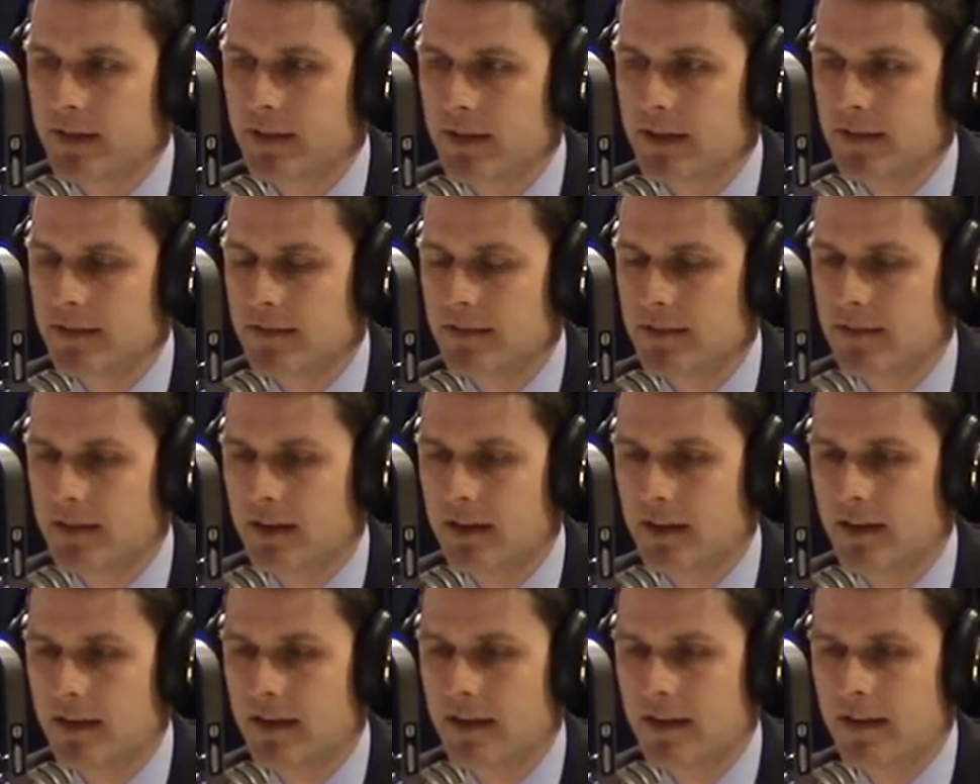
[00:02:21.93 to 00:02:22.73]
And
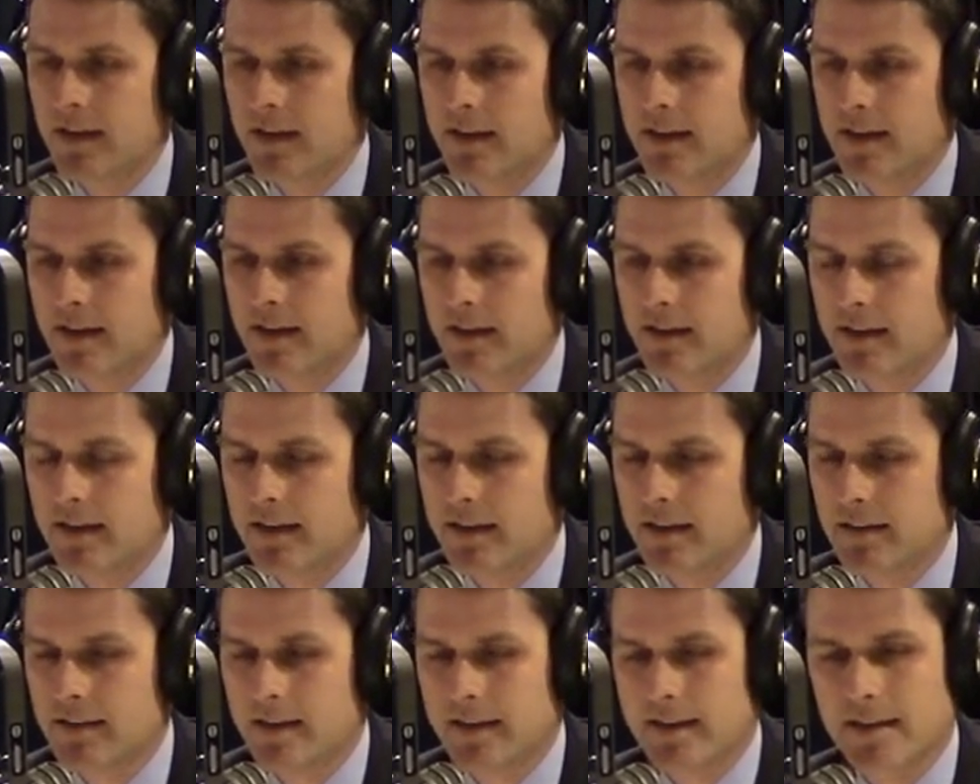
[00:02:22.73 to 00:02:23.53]
uh,
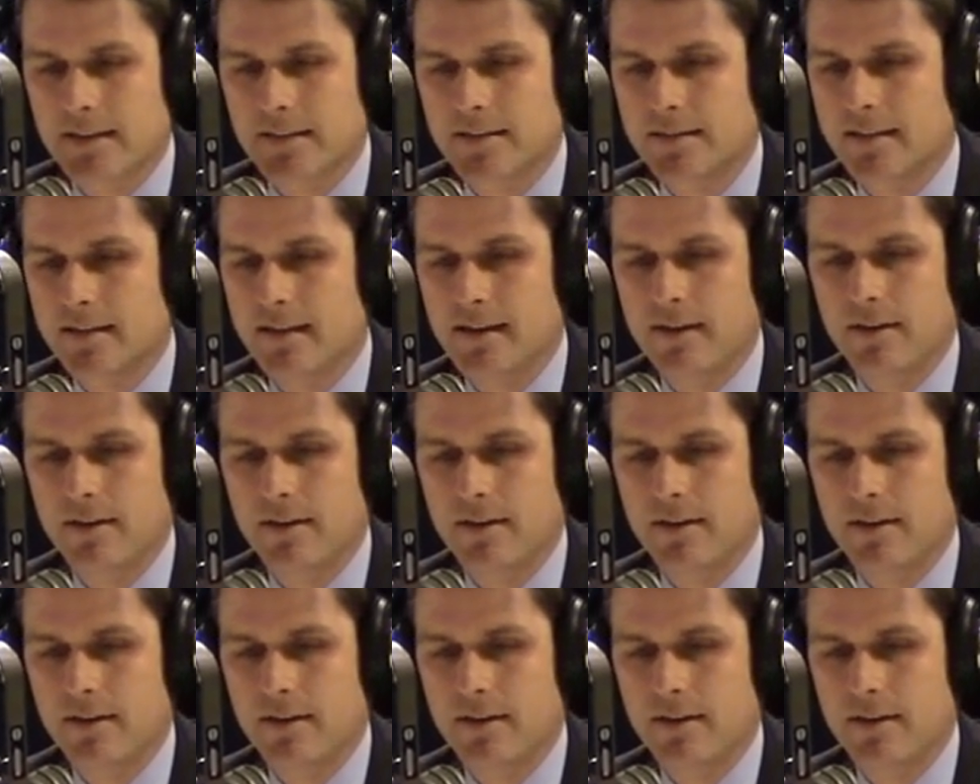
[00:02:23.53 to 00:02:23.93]
uh, like I said,